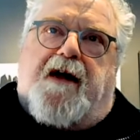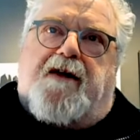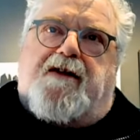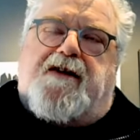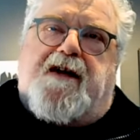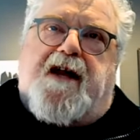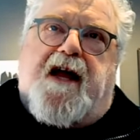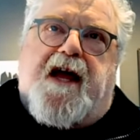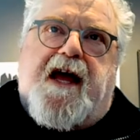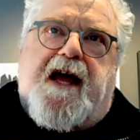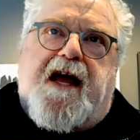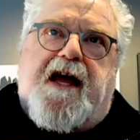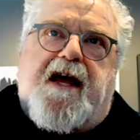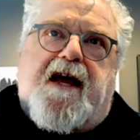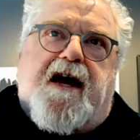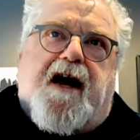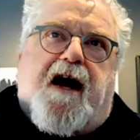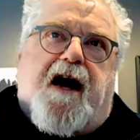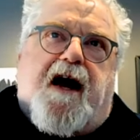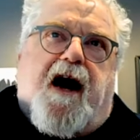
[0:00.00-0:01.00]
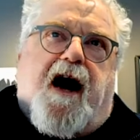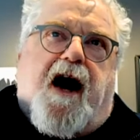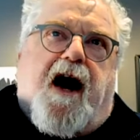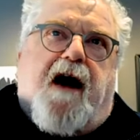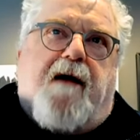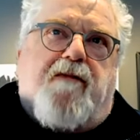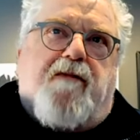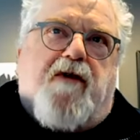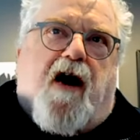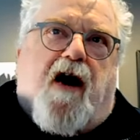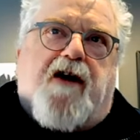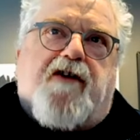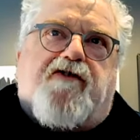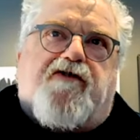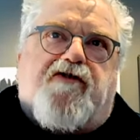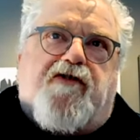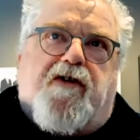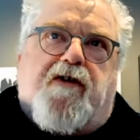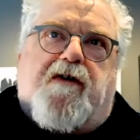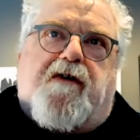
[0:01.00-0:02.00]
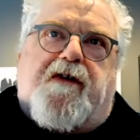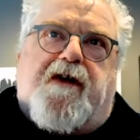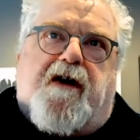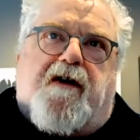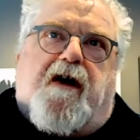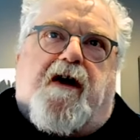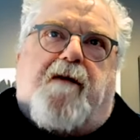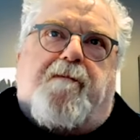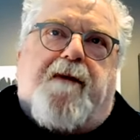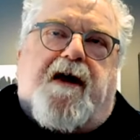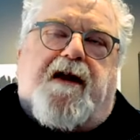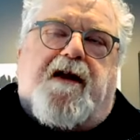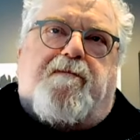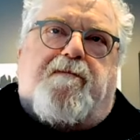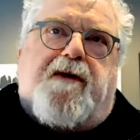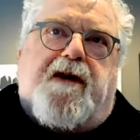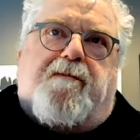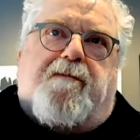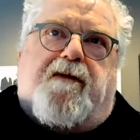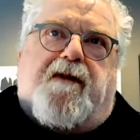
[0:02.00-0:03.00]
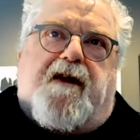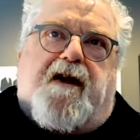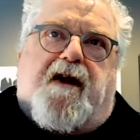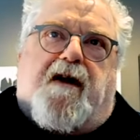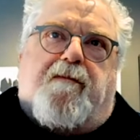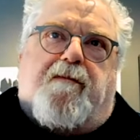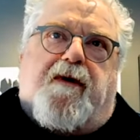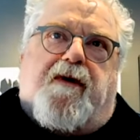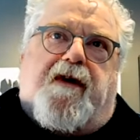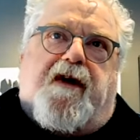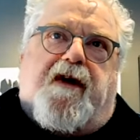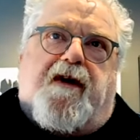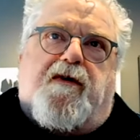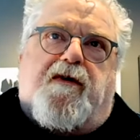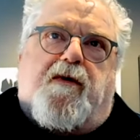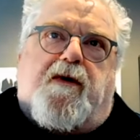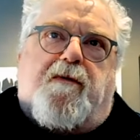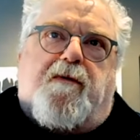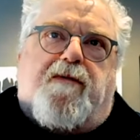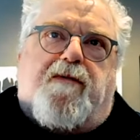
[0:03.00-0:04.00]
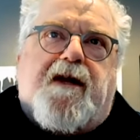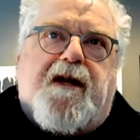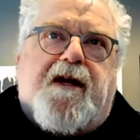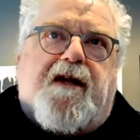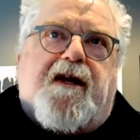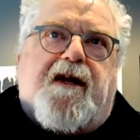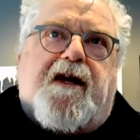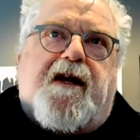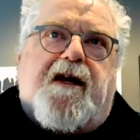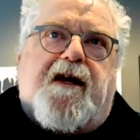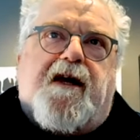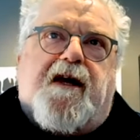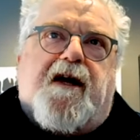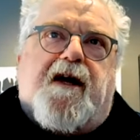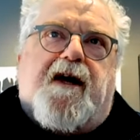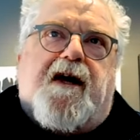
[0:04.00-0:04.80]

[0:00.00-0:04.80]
Today, I'm not sure there are many people in Alberta who completely,